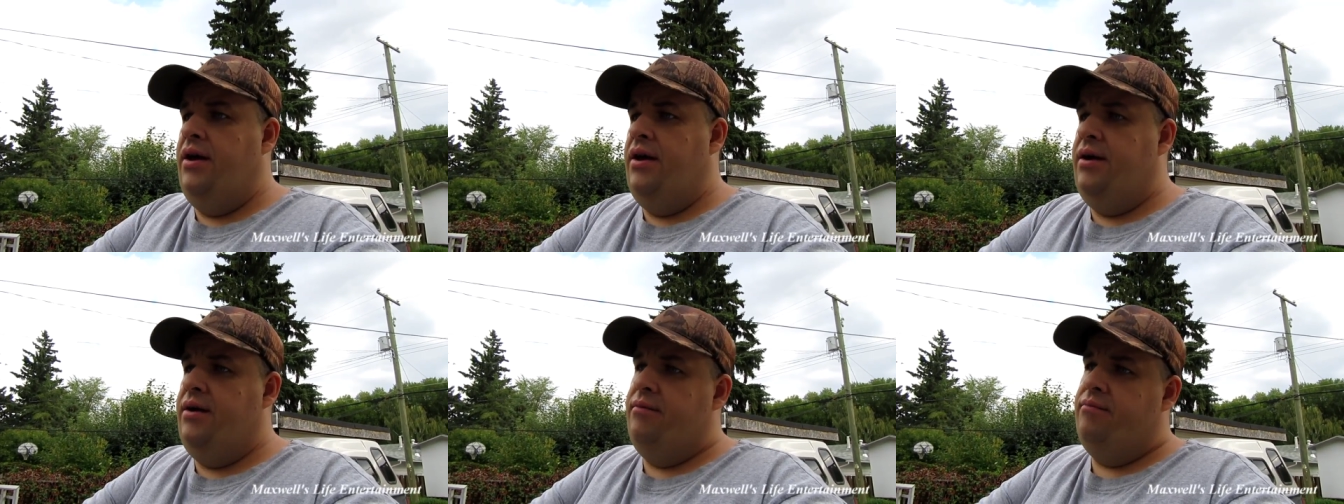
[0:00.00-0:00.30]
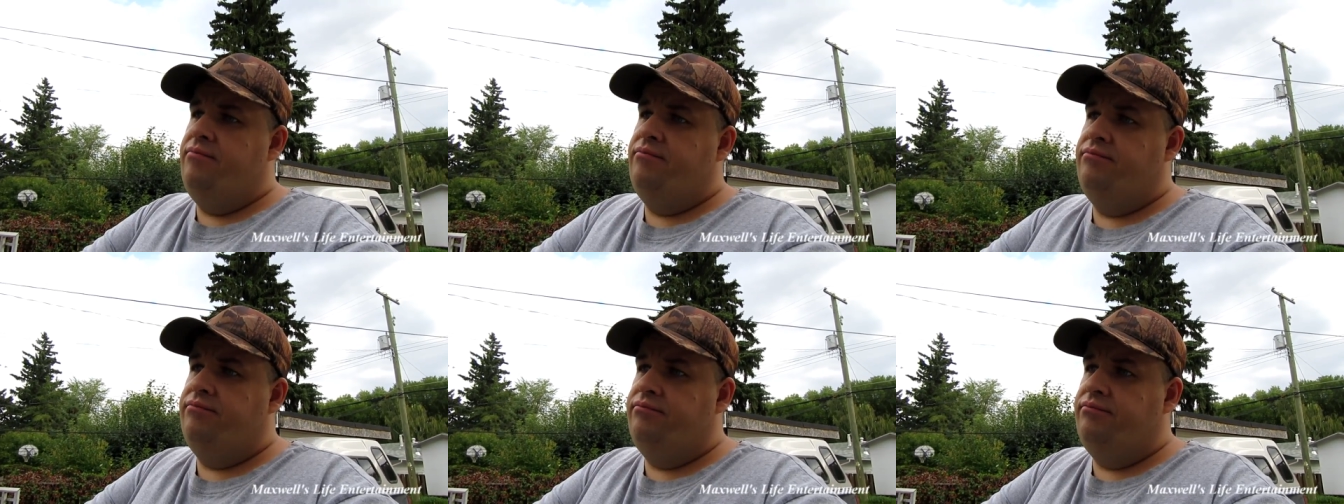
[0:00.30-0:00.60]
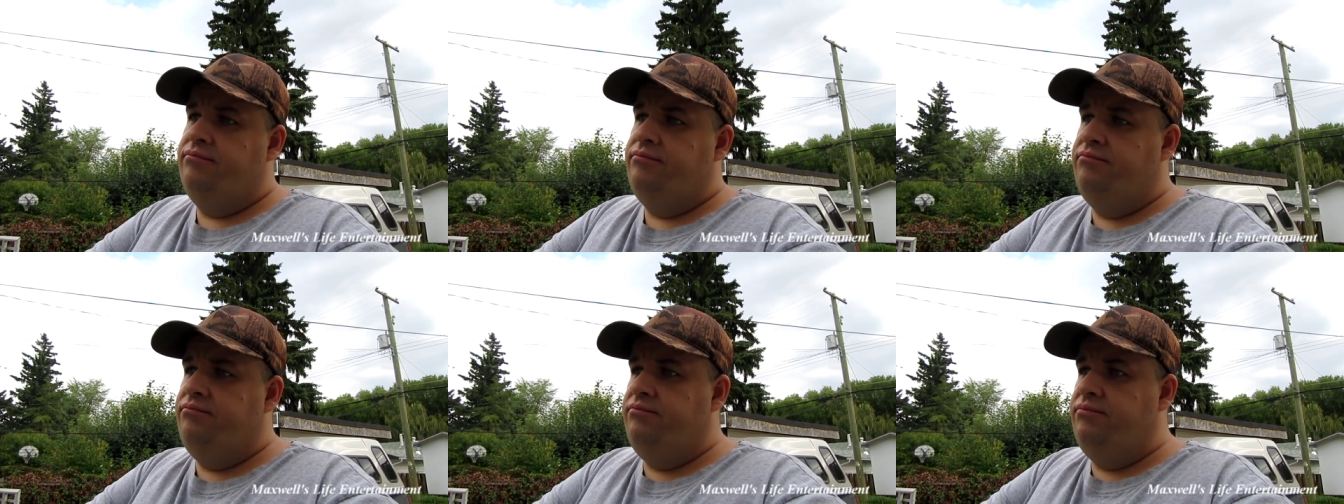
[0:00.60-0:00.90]
um,
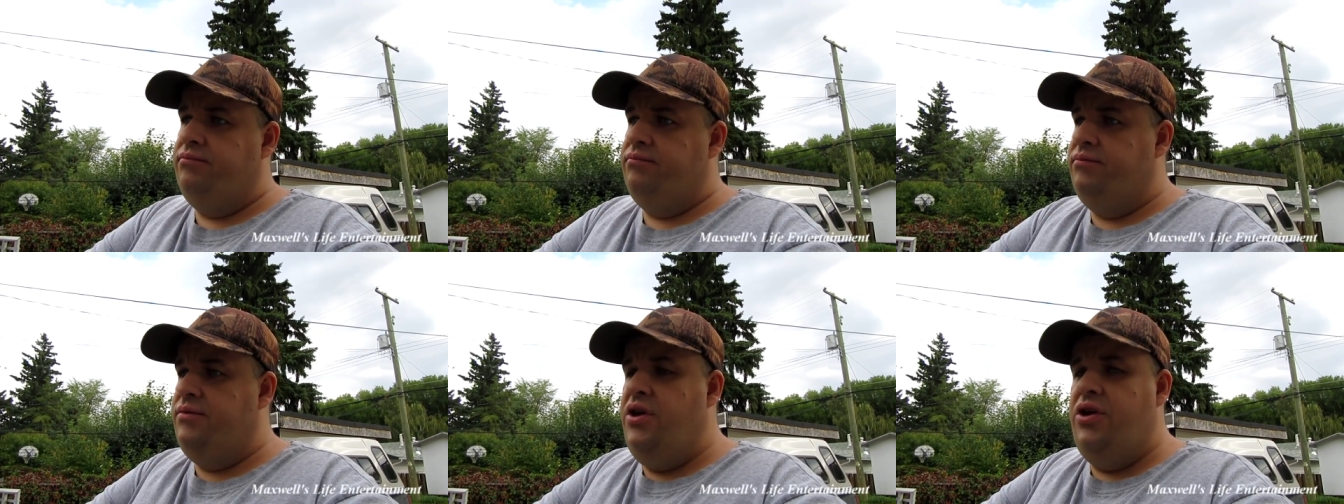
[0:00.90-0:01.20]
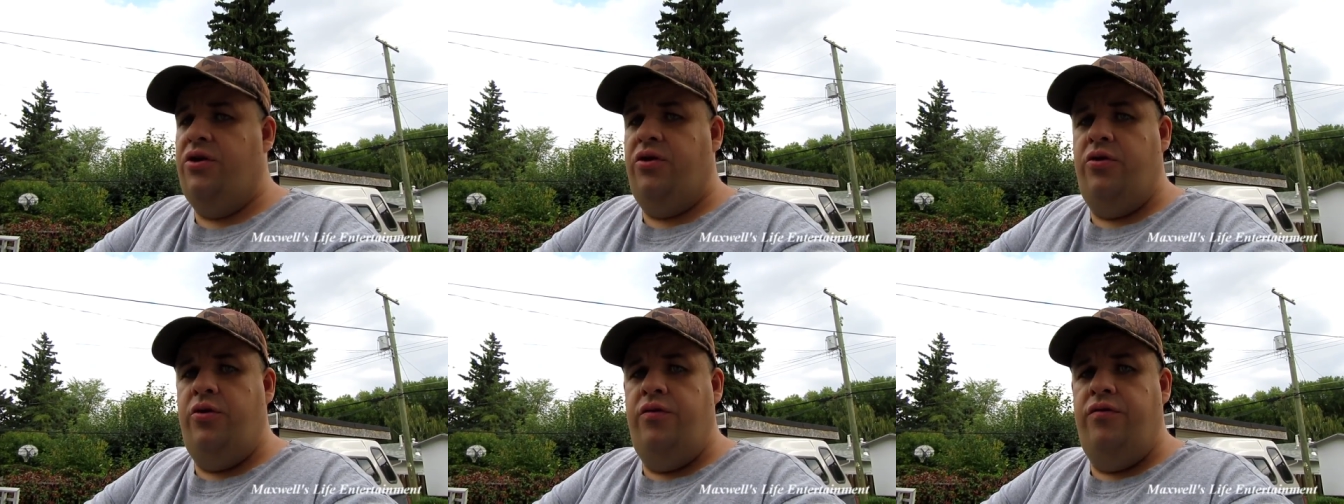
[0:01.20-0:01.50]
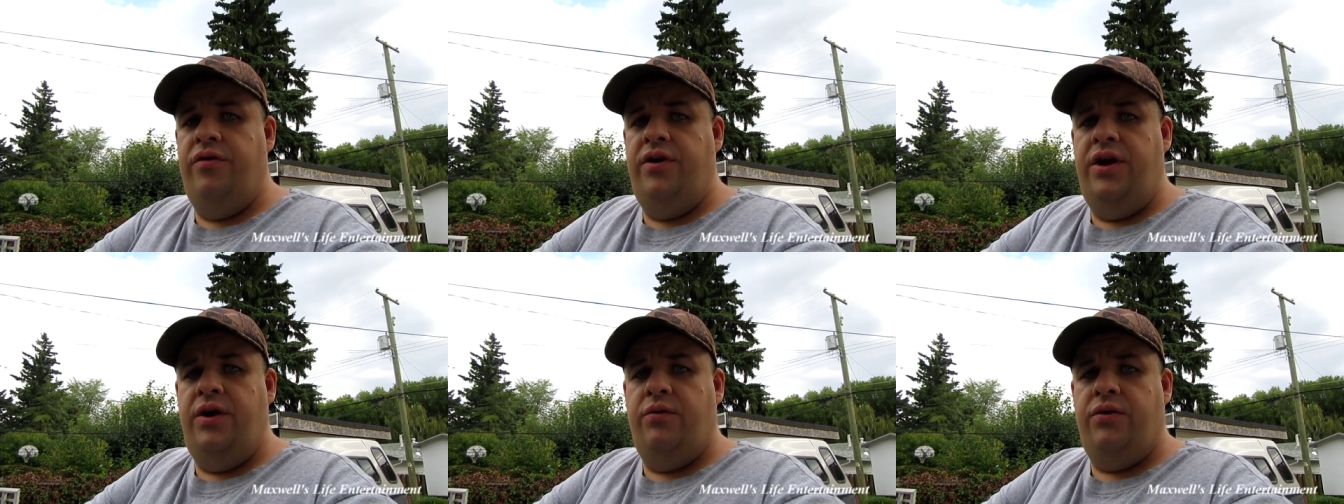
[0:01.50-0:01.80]
you know,
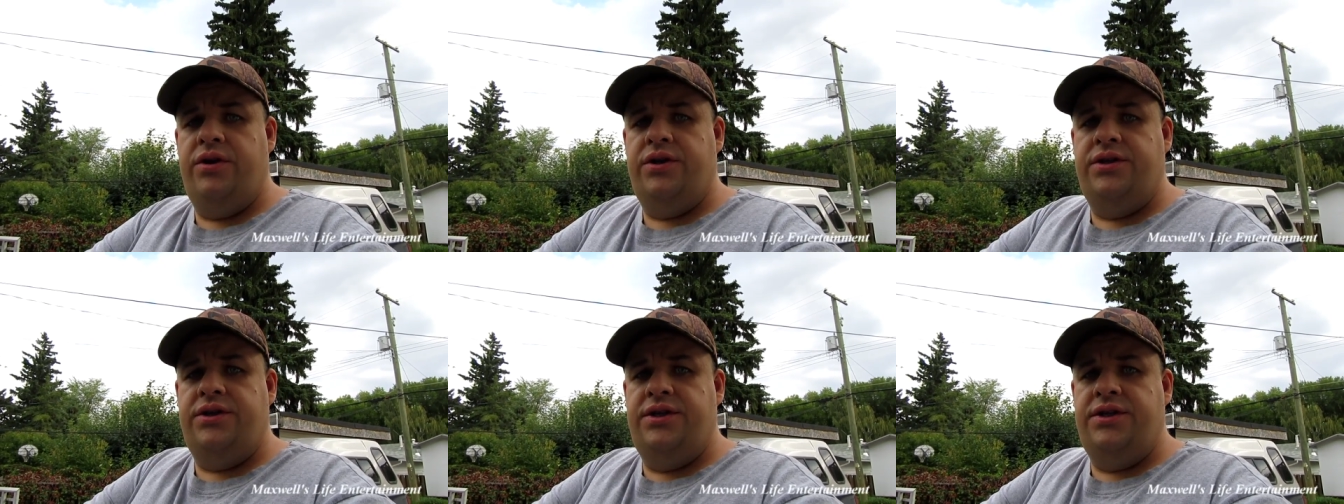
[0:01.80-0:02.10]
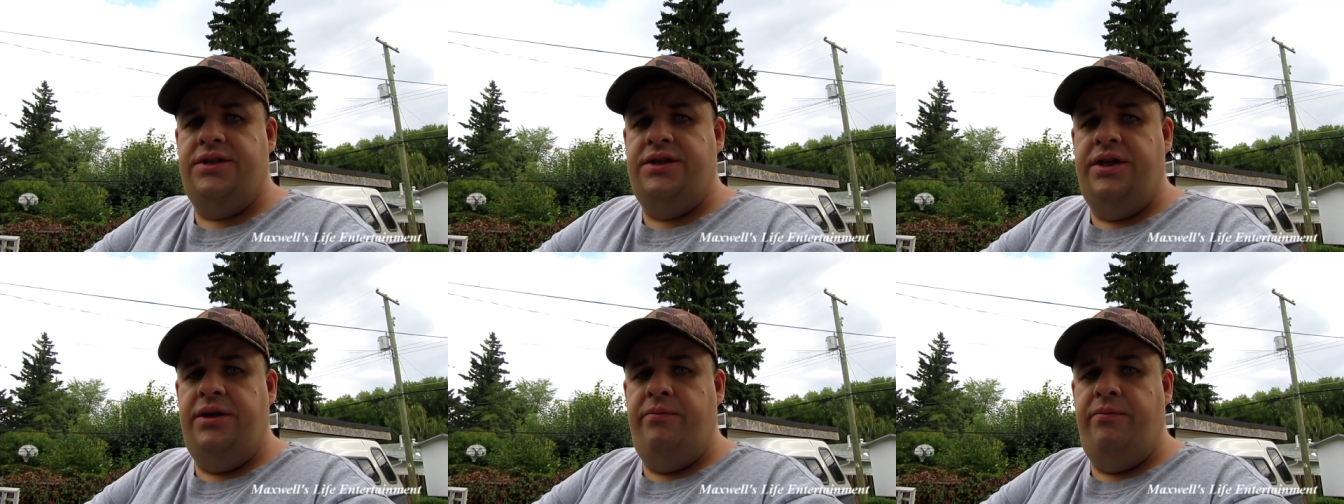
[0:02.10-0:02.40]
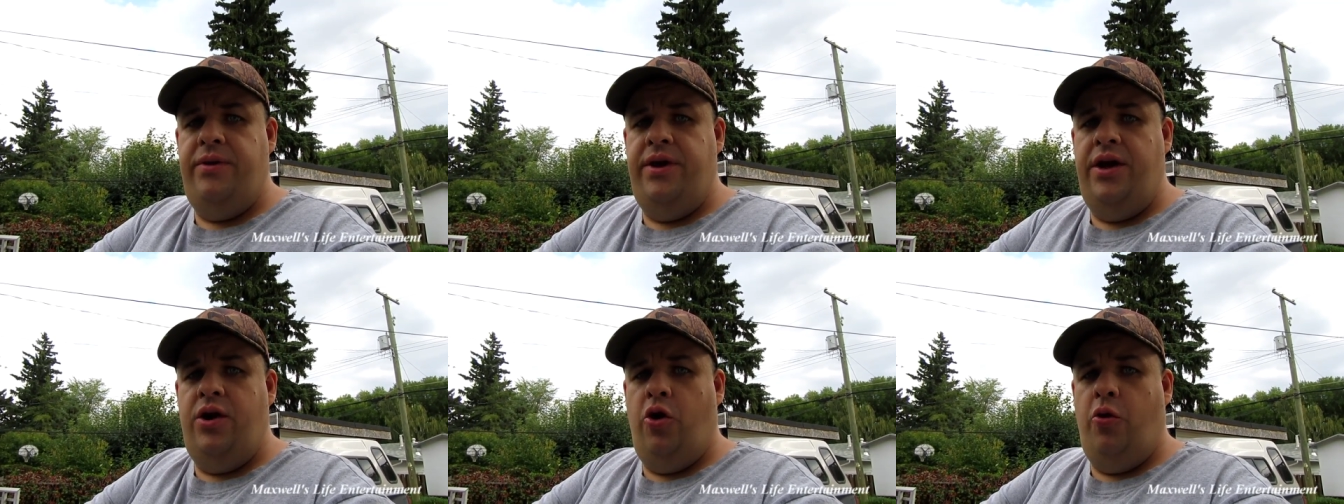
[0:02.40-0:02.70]
who really wants to see
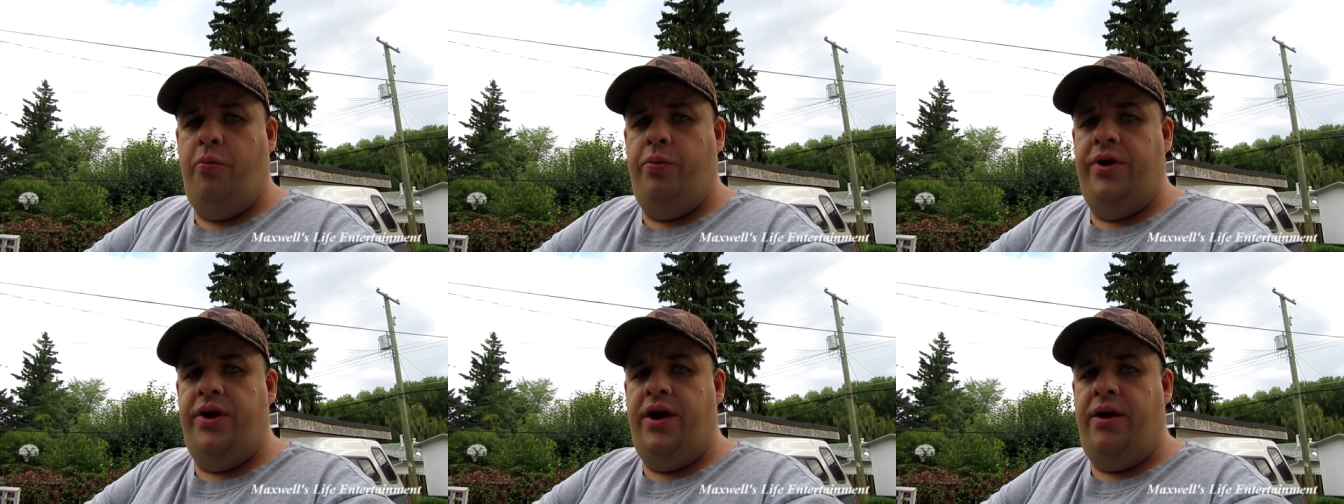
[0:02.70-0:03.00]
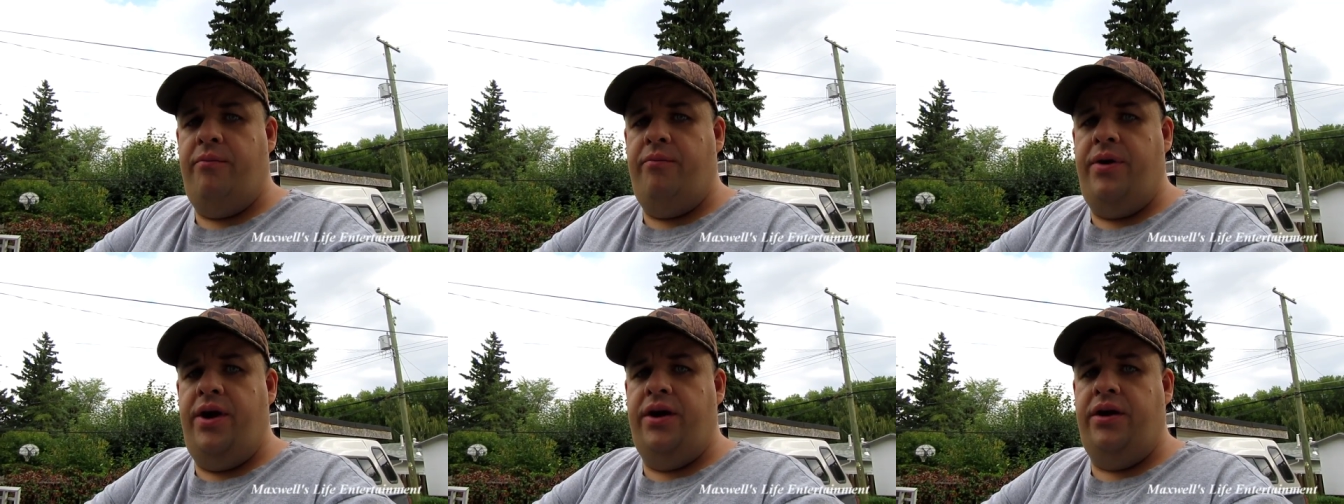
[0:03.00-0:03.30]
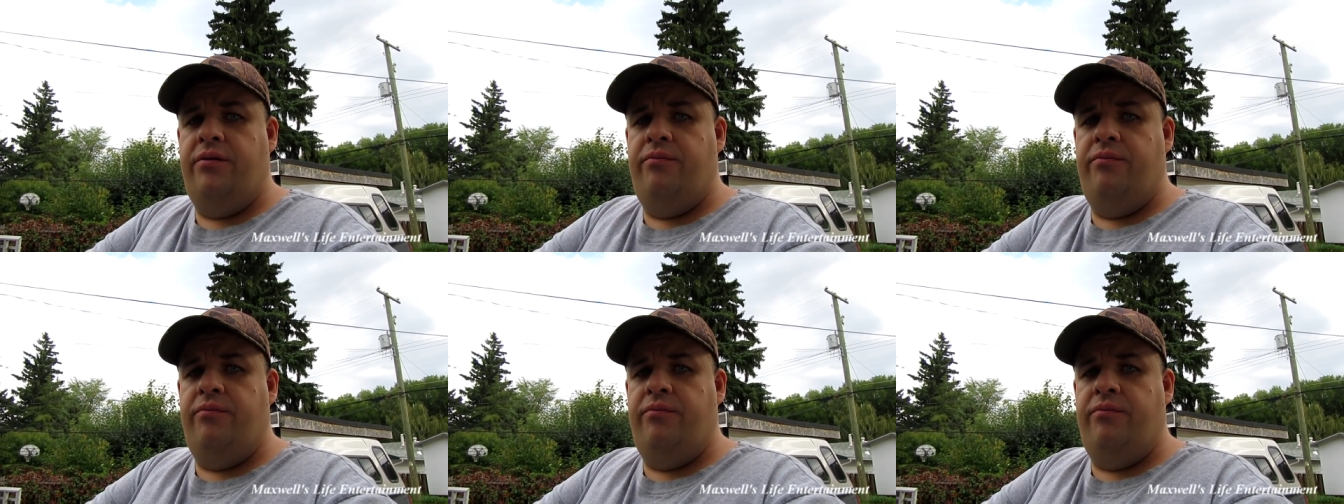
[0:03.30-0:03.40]
me open up my